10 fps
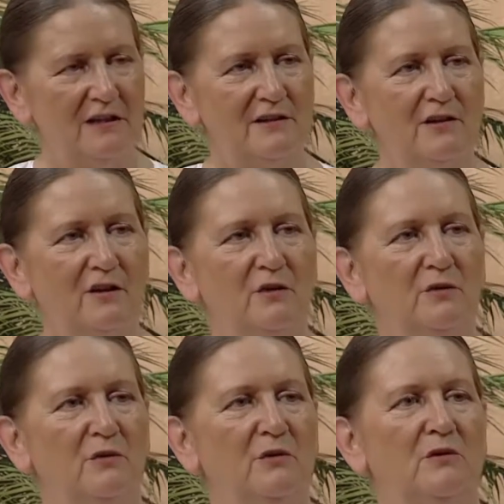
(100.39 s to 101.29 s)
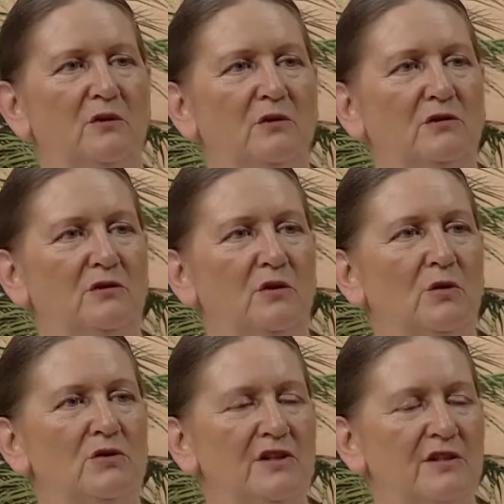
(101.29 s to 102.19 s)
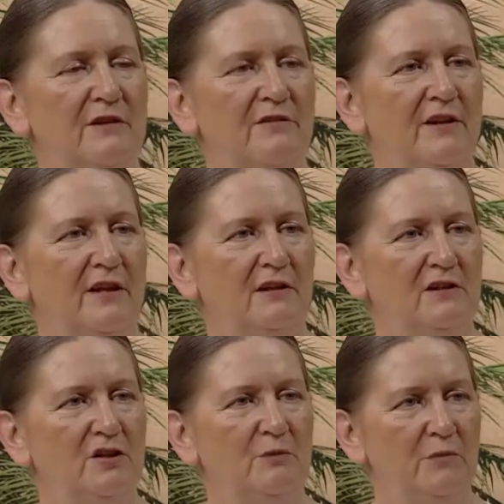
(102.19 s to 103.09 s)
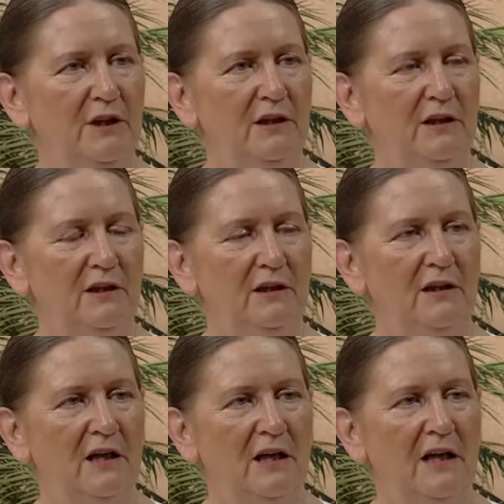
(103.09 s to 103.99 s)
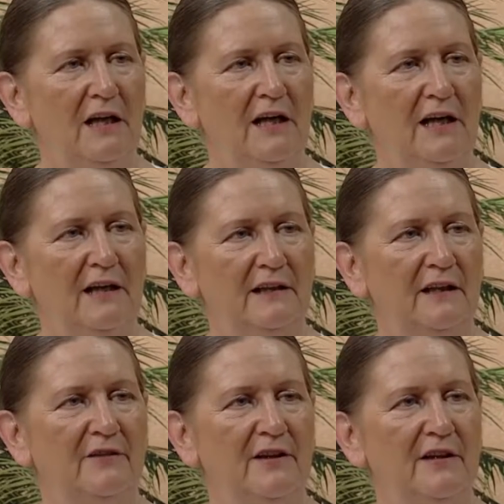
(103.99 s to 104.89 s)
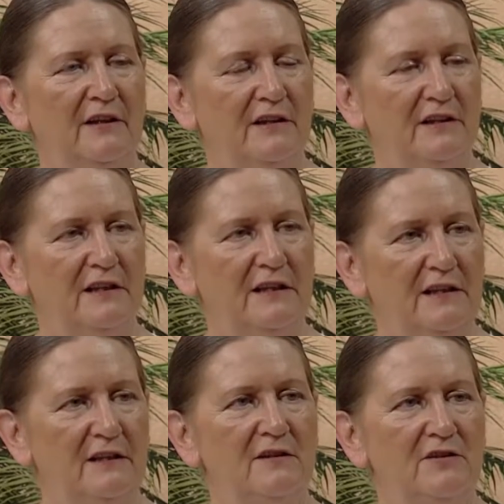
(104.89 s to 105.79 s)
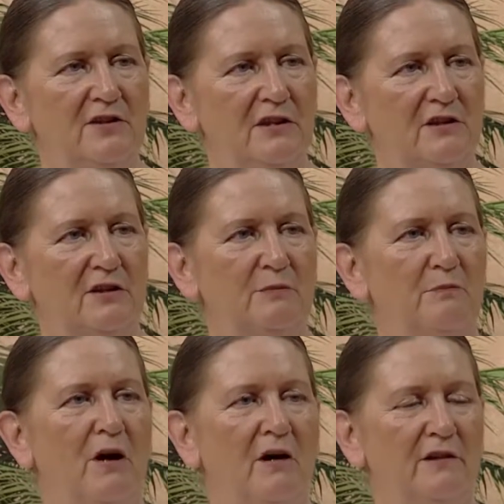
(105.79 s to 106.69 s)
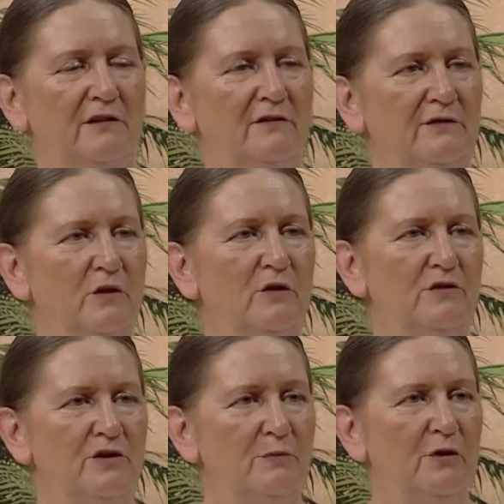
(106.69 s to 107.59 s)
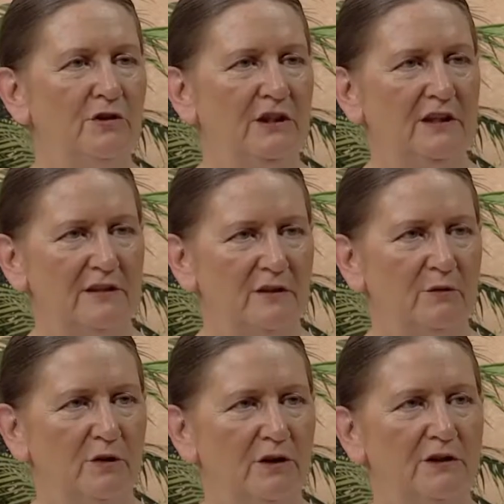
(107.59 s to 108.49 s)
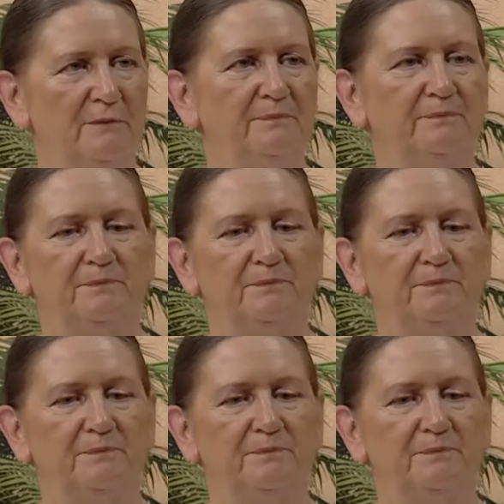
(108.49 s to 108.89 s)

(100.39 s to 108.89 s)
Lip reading: So God causes everything to be, and everything that is part of God's body, as it were.